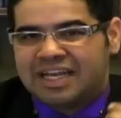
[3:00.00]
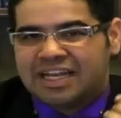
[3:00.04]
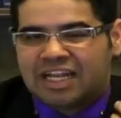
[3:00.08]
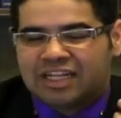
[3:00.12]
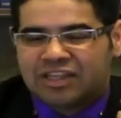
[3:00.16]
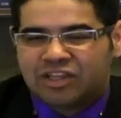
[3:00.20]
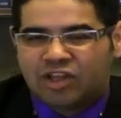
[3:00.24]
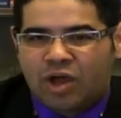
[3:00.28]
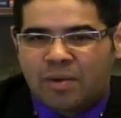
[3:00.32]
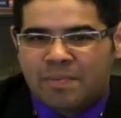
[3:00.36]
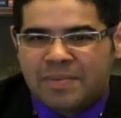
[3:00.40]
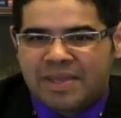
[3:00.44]
the
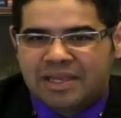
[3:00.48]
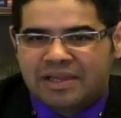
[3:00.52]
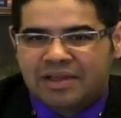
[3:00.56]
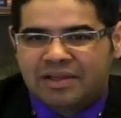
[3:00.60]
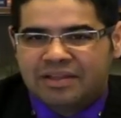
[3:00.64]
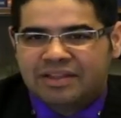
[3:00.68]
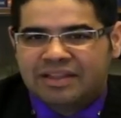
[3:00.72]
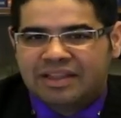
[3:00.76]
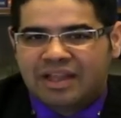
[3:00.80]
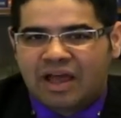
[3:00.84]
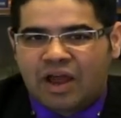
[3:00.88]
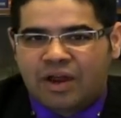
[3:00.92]

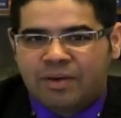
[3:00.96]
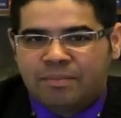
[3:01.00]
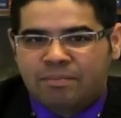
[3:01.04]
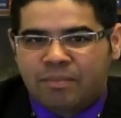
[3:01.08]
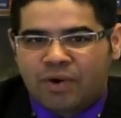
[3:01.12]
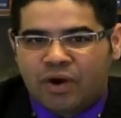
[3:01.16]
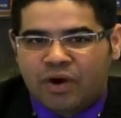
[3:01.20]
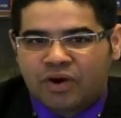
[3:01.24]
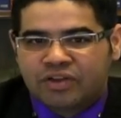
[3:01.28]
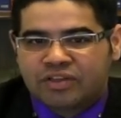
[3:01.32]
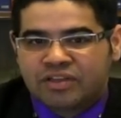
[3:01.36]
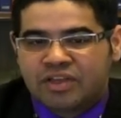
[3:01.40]
anatomical
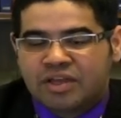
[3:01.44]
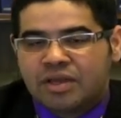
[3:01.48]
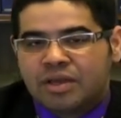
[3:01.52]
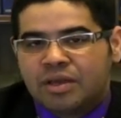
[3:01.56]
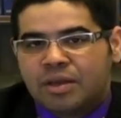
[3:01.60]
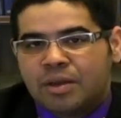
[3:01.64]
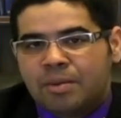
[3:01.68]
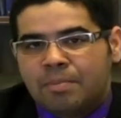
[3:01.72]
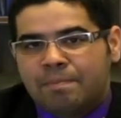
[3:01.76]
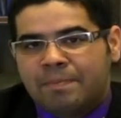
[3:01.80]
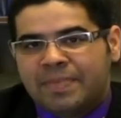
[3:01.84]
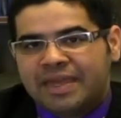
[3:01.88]
landmark
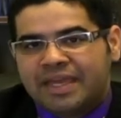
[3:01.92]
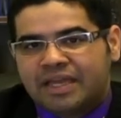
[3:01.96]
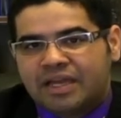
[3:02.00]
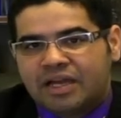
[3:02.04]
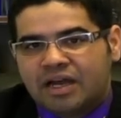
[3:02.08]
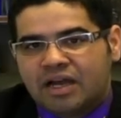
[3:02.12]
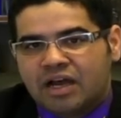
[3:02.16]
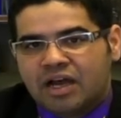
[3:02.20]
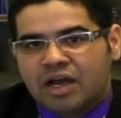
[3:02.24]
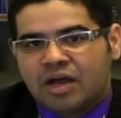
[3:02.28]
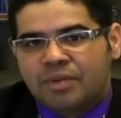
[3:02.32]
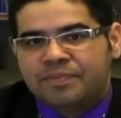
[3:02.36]

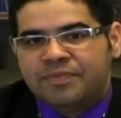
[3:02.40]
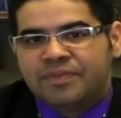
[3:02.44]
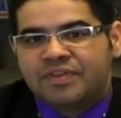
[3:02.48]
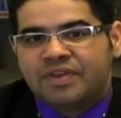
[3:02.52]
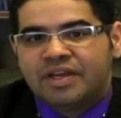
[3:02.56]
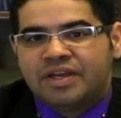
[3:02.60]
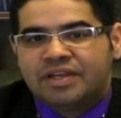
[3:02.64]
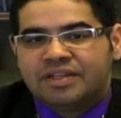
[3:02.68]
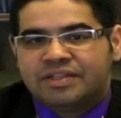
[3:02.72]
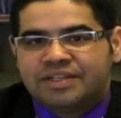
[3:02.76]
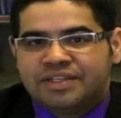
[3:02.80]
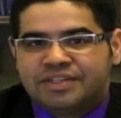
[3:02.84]
becomes
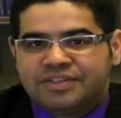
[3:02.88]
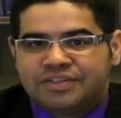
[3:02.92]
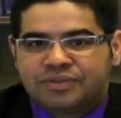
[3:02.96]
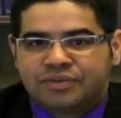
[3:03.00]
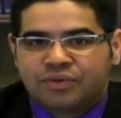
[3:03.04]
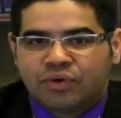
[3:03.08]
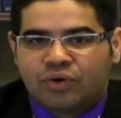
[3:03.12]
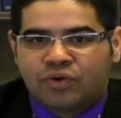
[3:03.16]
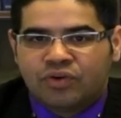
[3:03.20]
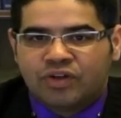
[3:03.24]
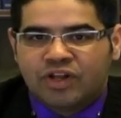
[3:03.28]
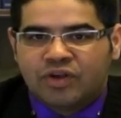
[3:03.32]

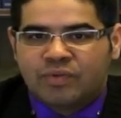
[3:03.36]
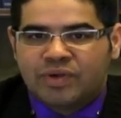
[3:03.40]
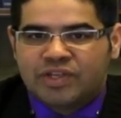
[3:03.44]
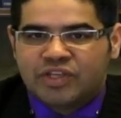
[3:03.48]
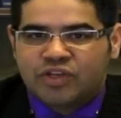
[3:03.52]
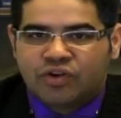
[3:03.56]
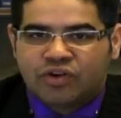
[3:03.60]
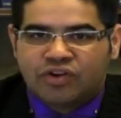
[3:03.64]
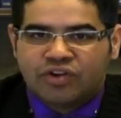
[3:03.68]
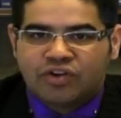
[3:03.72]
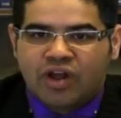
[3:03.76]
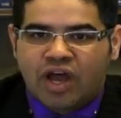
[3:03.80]
distorted
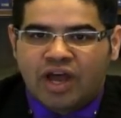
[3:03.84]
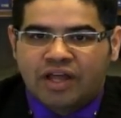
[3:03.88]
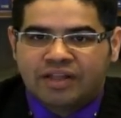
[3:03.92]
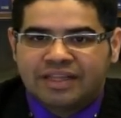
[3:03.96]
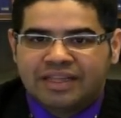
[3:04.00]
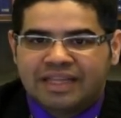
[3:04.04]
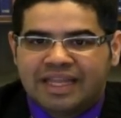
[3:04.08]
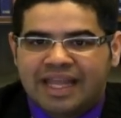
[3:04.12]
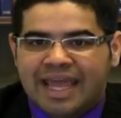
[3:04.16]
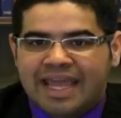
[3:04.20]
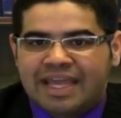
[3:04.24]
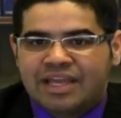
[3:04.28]
when you're
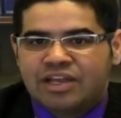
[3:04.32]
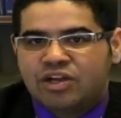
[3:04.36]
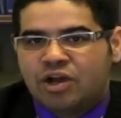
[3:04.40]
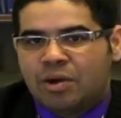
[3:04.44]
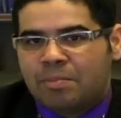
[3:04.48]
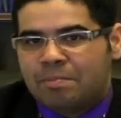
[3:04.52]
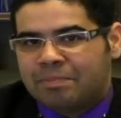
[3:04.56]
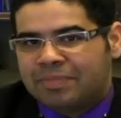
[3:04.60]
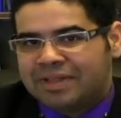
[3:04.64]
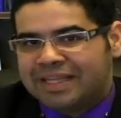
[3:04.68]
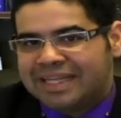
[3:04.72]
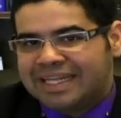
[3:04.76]
not laying
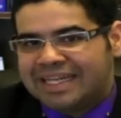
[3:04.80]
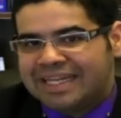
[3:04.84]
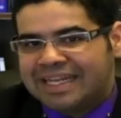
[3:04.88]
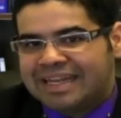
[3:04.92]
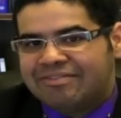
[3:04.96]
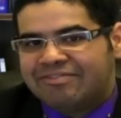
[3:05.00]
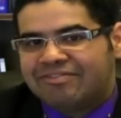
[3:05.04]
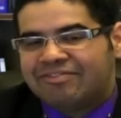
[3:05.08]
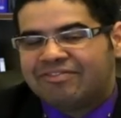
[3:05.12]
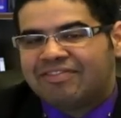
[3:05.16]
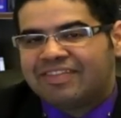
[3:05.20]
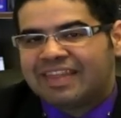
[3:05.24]

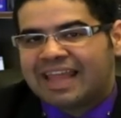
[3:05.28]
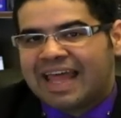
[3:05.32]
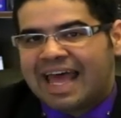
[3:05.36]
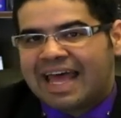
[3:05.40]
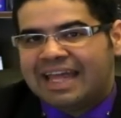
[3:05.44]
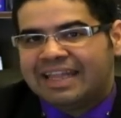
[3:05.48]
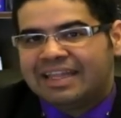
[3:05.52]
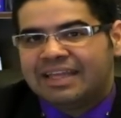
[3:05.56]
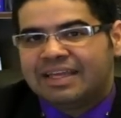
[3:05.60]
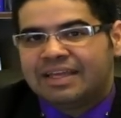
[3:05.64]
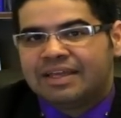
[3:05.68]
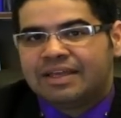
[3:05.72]
completely
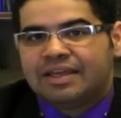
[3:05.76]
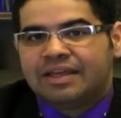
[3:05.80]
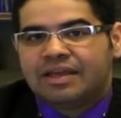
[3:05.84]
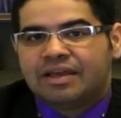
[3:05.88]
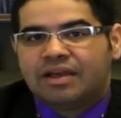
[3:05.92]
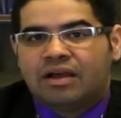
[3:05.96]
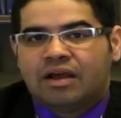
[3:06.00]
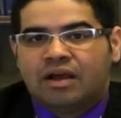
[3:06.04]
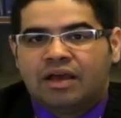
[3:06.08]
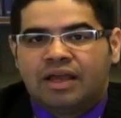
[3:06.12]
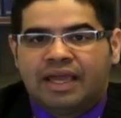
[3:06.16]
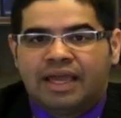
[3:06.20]
flat
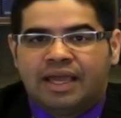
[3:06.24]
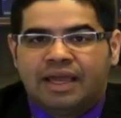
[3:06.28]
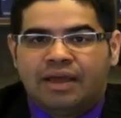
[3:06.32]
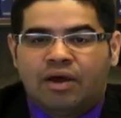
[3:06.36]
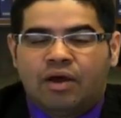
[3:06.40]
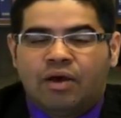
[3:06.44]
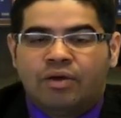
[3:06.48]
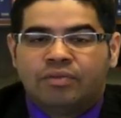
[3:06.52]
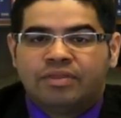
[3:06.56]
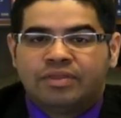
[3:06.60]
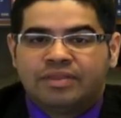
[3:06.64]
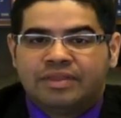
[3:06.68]

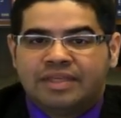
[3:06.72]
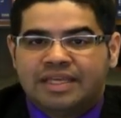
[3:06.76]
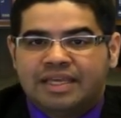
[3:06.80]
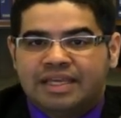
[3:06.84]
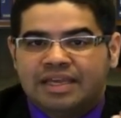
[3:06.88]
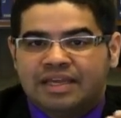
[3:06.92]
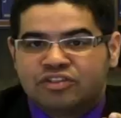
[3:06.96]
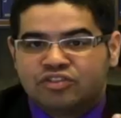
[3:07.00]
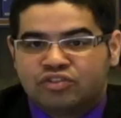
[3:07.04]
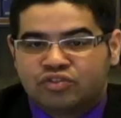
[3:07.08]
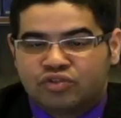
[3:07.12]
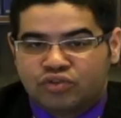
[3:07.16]
on
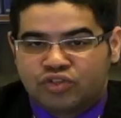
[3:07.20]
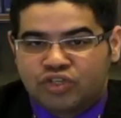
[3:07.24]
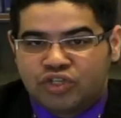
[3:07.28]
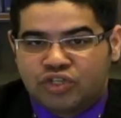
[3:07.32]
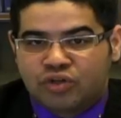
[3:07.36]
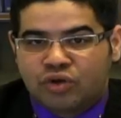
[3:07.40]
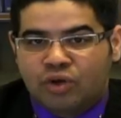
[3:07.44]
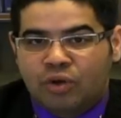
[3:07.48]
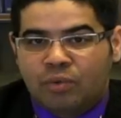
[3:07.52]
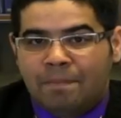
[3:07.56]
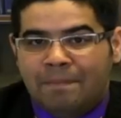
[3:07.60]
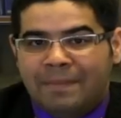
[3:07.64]
the
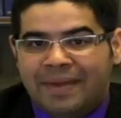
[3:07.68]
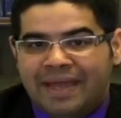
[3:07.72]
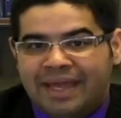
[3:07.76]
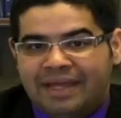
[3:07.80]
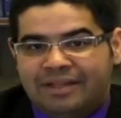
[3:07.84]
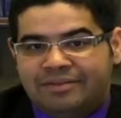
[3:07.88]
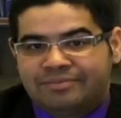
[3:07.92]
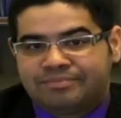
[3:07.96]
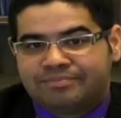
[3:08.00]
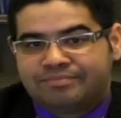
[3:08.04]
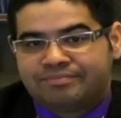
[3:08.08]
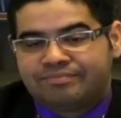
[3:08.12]
surgical
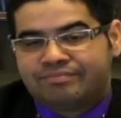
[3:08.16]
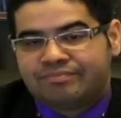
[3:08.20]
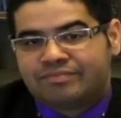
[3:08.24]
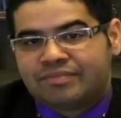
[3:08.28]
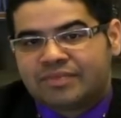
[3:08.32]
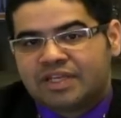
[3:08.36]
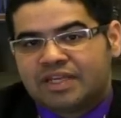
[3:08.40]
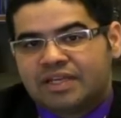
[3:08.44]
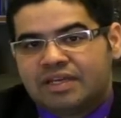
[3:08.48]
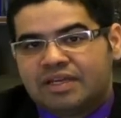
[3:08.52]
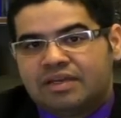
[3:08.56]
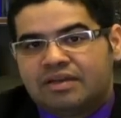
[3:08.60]
bed.
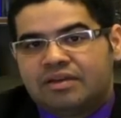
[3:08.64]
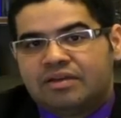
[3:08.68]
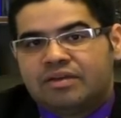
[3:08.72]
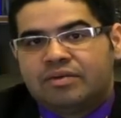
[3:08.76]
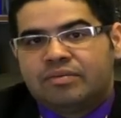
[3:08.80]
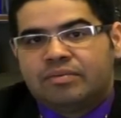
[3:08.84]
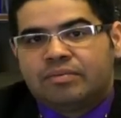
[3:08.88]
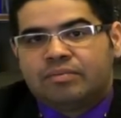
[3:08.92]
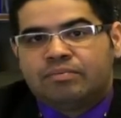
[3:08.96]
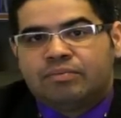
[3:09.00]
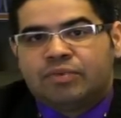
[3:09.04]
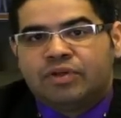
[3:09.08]

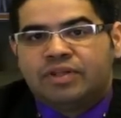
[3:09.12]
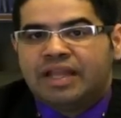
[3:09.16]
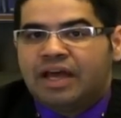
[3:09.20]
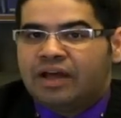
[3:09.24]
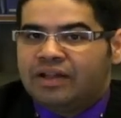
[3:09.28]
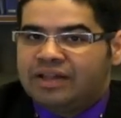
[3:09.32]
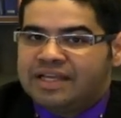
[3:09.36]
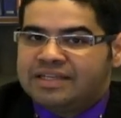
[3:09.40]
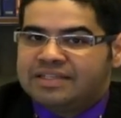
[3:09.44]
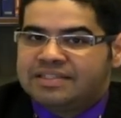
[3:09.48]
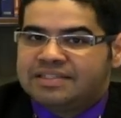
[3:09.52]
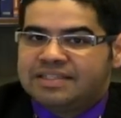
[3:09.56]
But
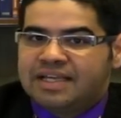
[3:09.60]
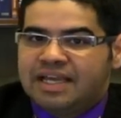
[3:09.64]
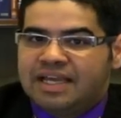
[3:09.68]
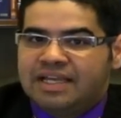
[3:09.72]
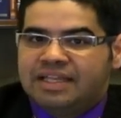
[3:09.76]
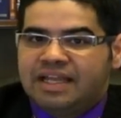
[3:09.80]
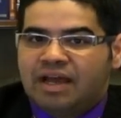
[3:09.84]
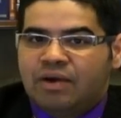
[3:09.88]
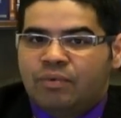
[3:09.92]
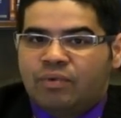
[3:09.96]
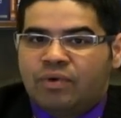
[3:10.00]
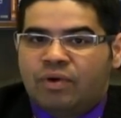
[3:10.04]
now let's
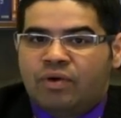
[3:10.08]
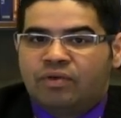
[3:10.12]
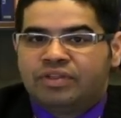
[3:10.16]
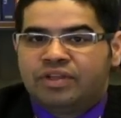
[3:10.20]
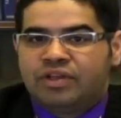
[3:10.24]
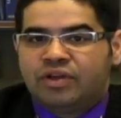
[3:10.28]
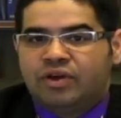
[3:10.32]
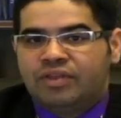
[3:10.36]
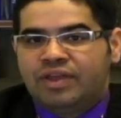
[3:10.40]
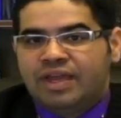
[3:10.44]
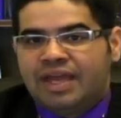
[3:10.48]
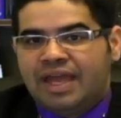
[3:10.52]
say that on
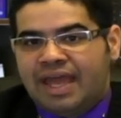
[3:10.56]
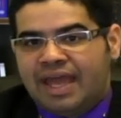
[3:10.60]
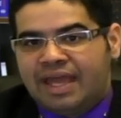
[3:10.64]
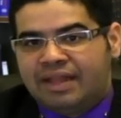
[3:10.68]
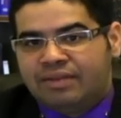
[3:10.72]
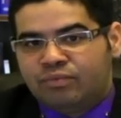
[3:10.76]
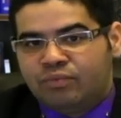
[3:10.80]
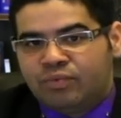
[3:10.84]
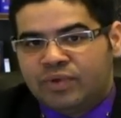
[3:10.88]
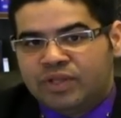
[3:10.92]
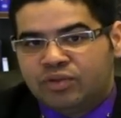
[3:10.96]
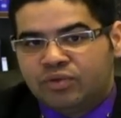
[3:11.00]
the other
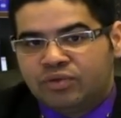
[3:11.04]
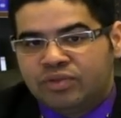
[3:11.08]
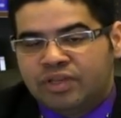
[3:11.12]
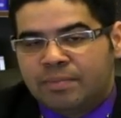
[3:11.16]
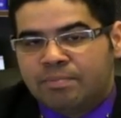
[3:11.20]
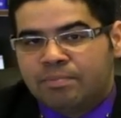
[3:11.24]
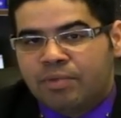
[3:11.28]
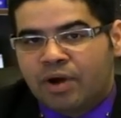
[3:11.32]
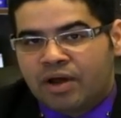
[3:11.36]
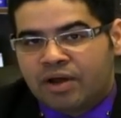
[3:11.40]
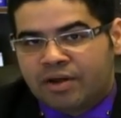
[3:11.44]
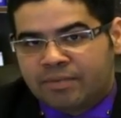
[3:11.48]
hand, we do
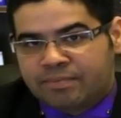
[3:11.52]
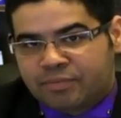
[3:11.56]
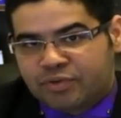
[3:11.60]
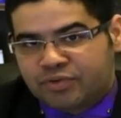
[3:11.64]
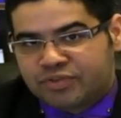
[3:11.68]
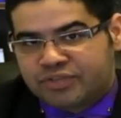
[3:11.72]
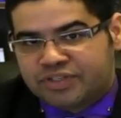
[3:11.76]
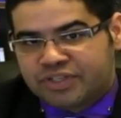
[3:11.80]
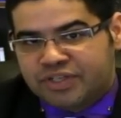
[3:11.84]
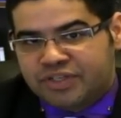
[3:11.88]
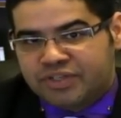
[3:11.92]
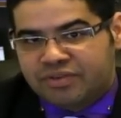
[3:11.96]
the buttock
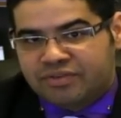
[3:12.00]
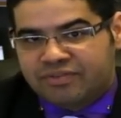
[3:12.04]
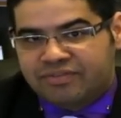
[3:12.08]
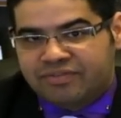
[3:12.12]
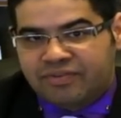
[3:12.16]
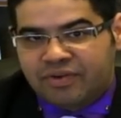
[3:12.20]
procedure